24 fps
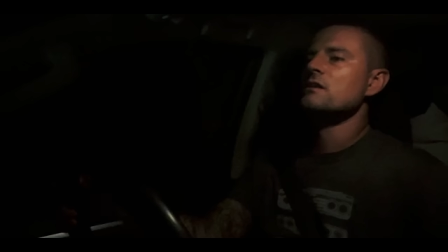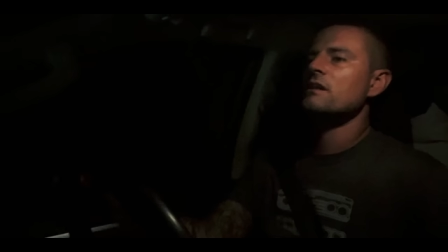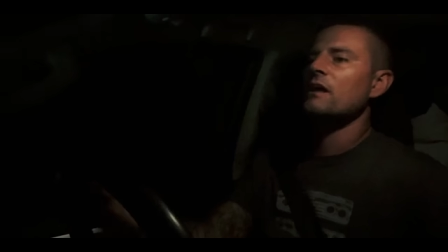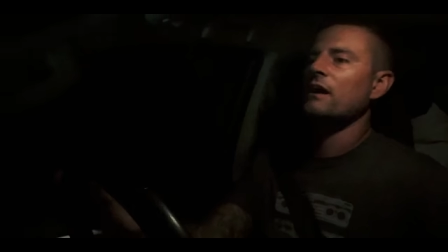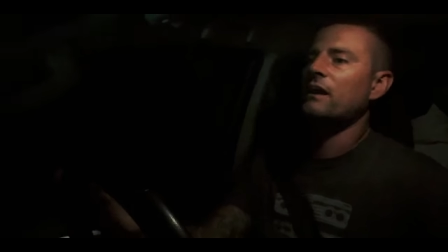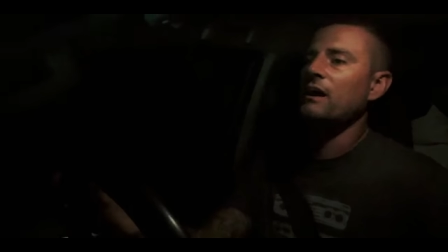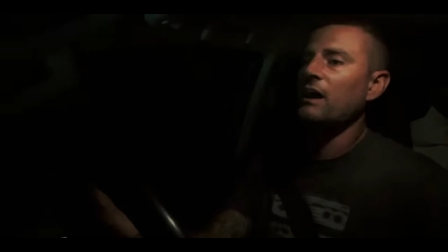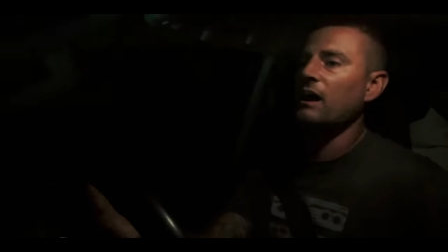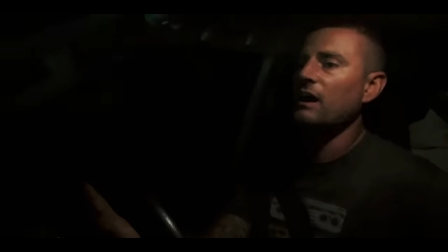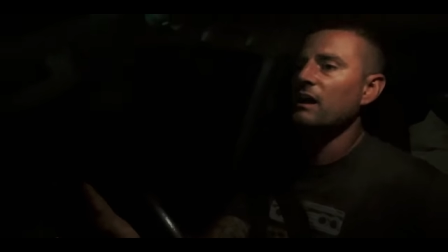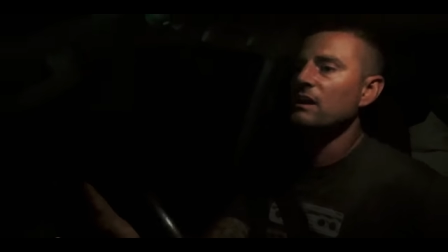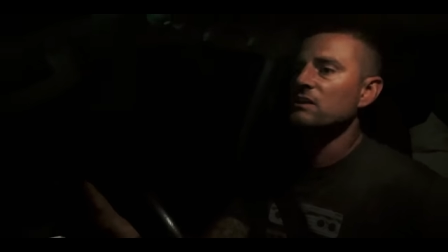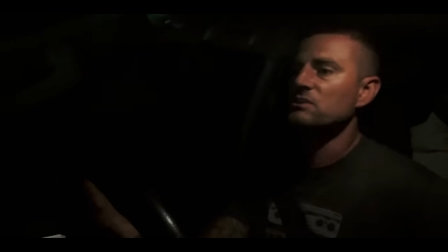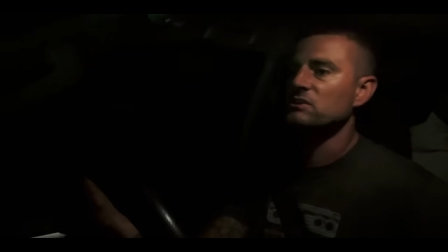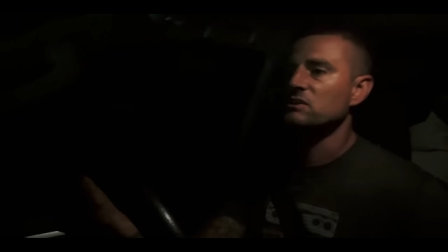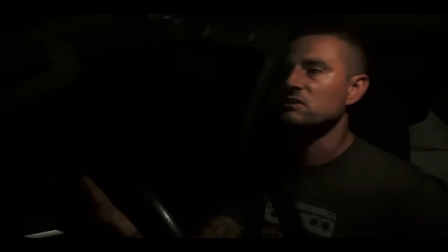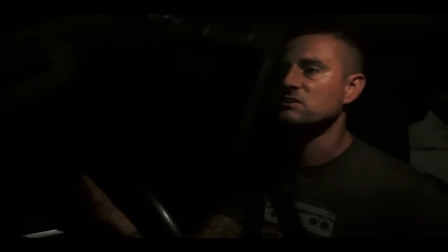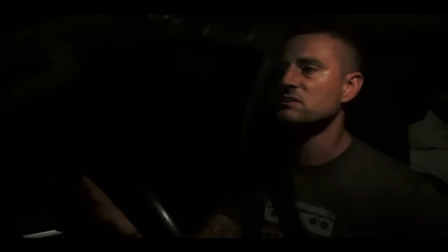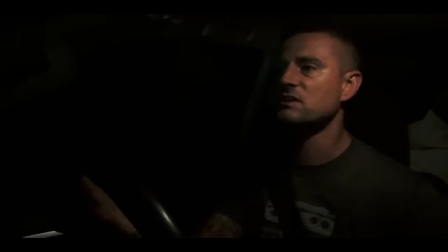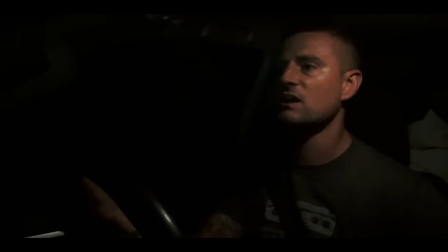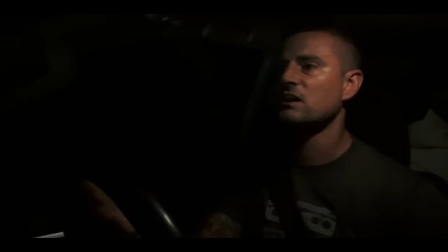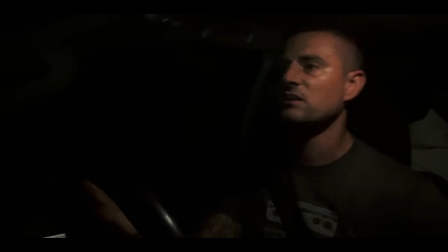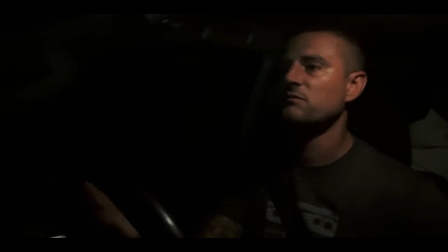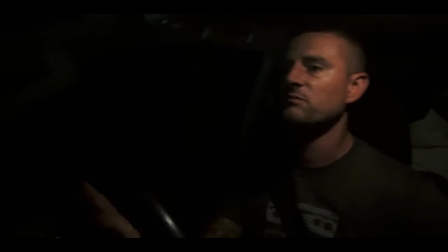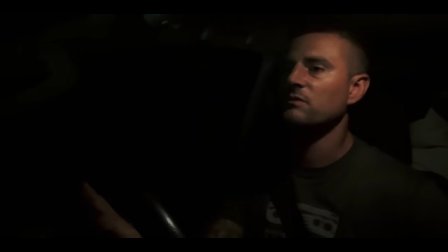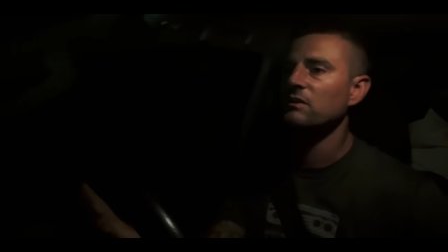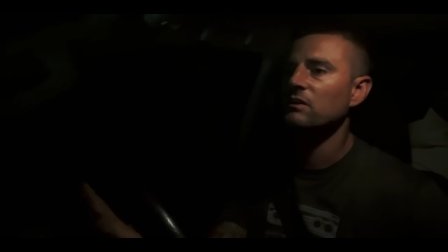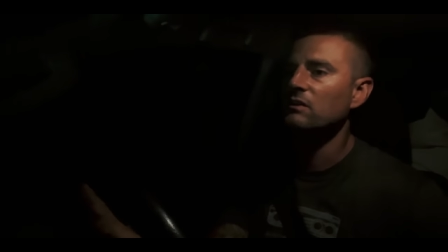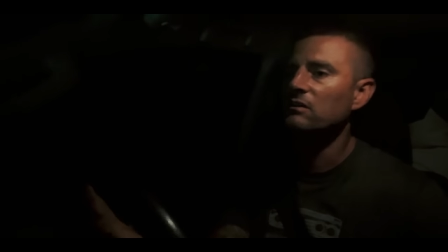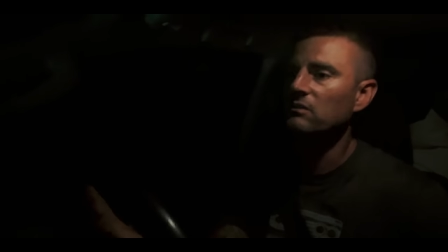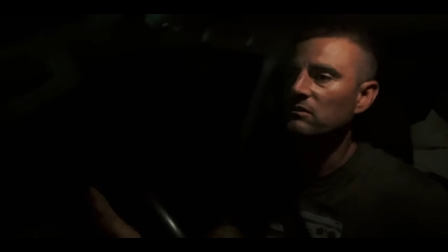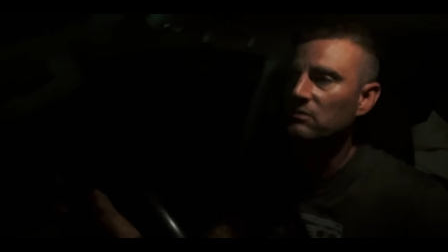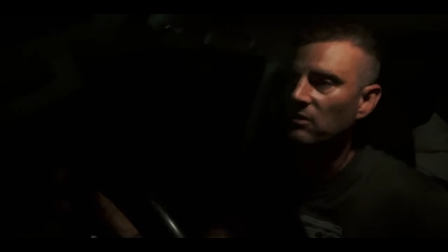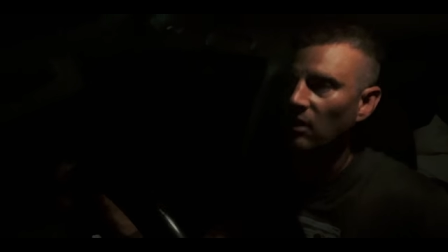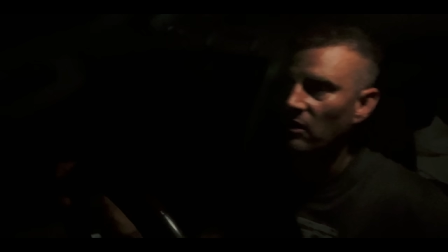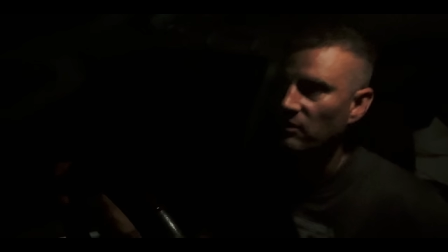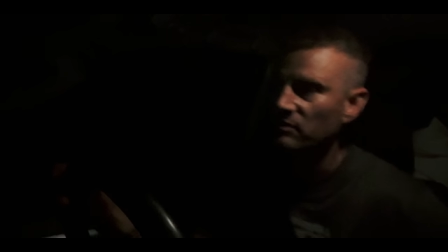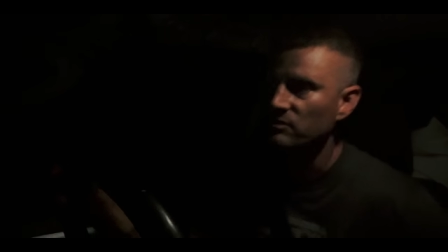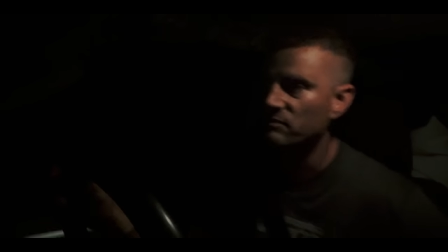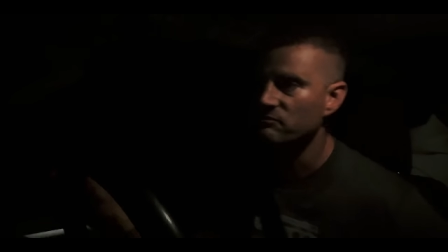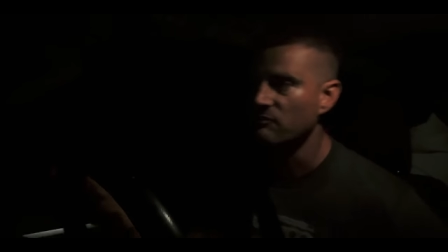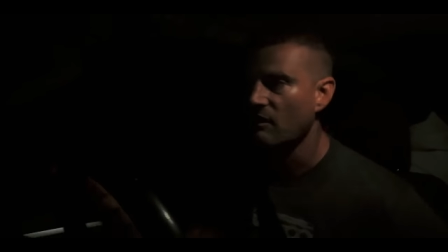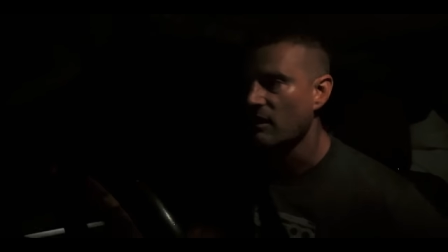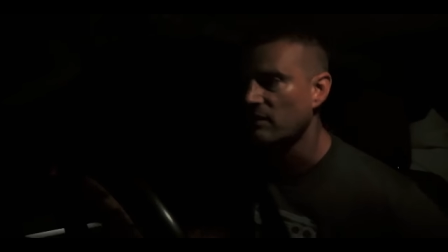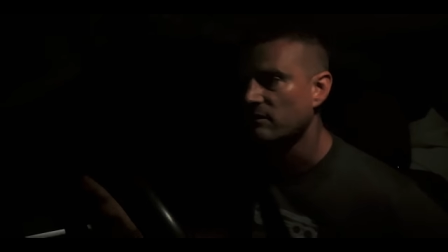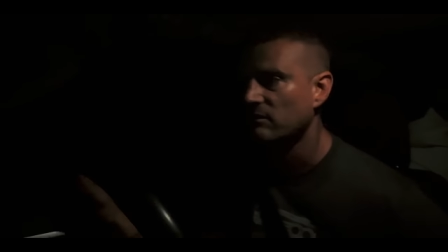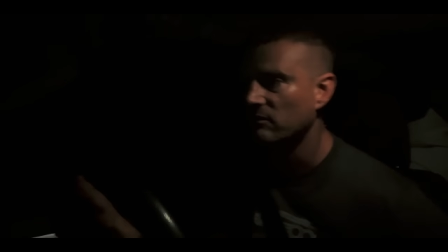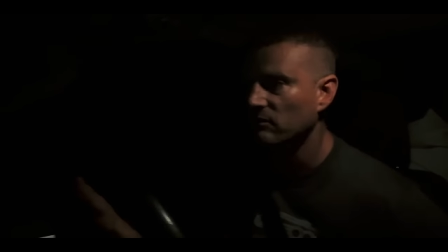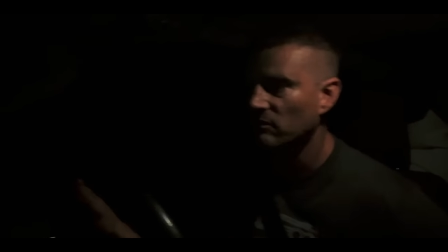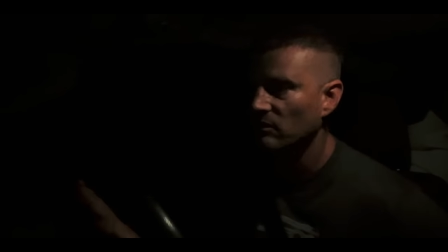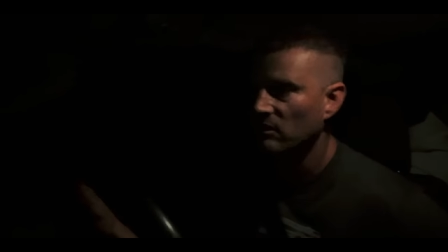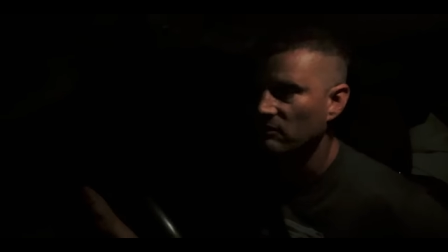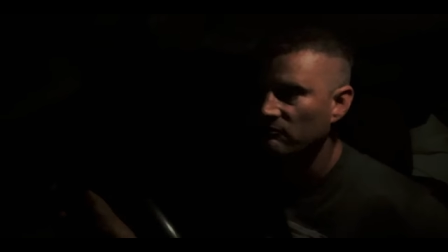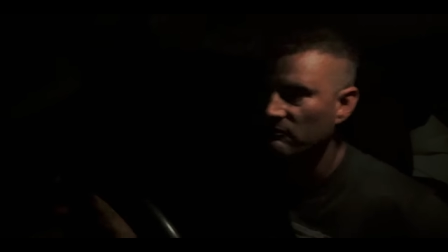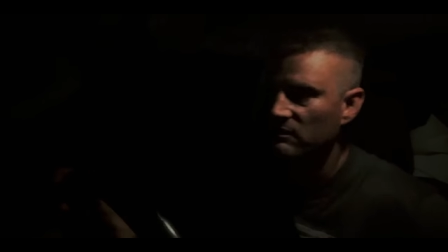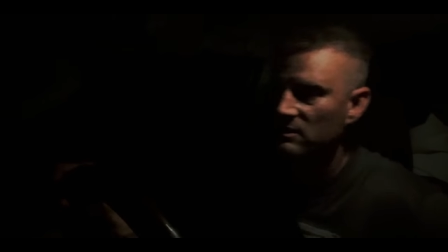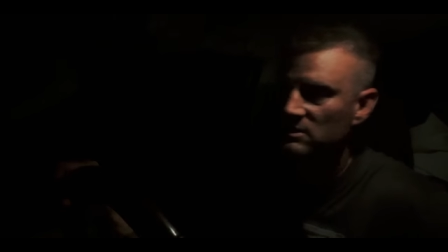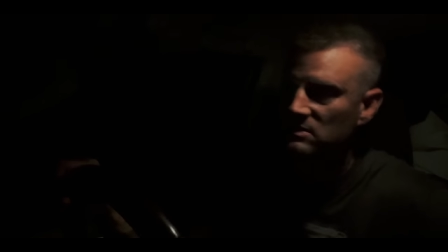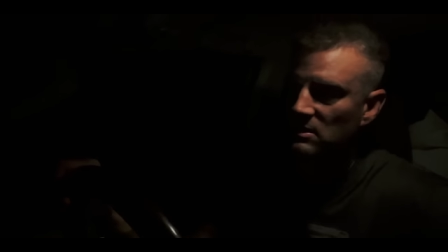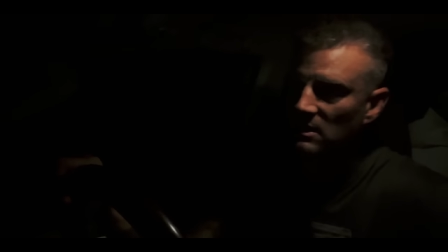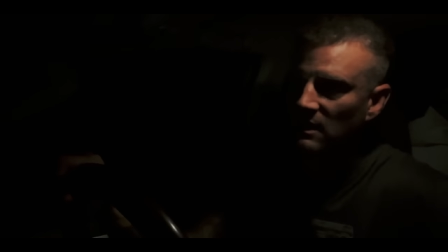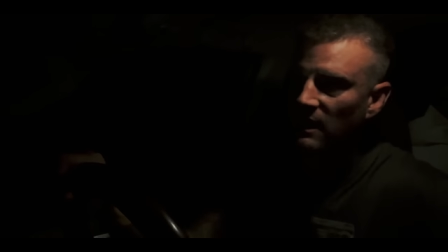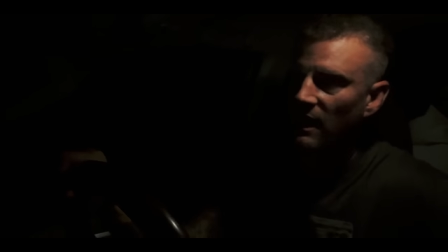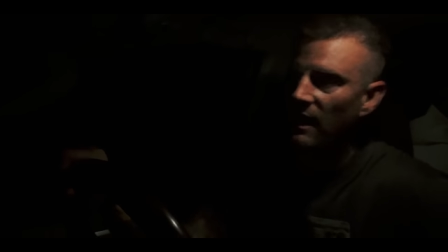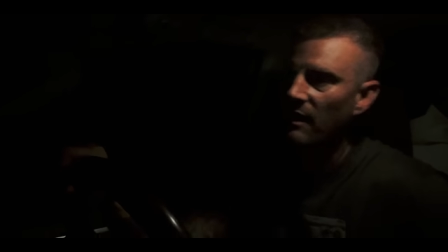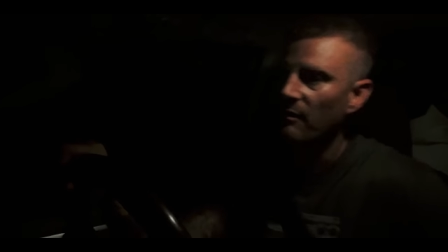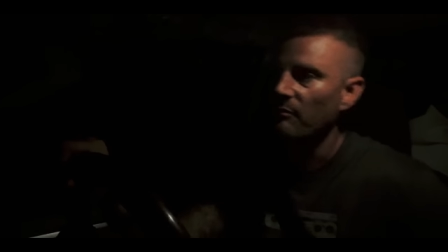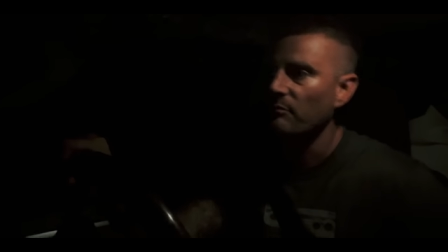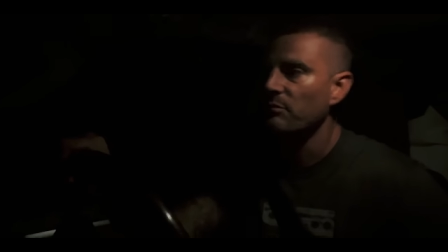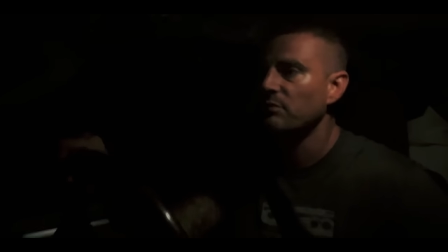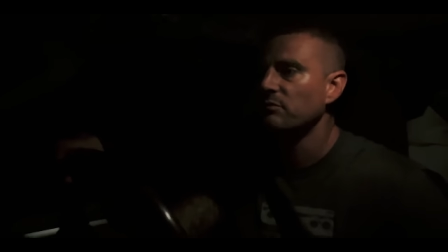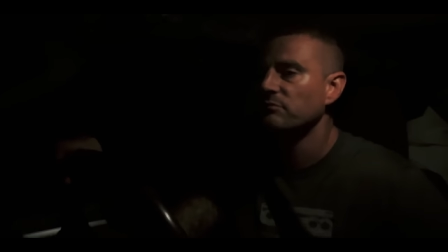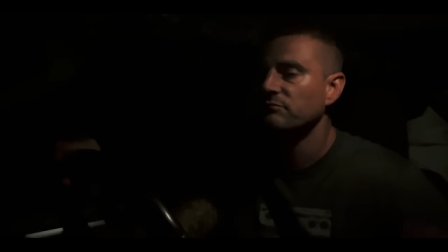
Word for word: They kind of just said to me, go straight until you reach the camp.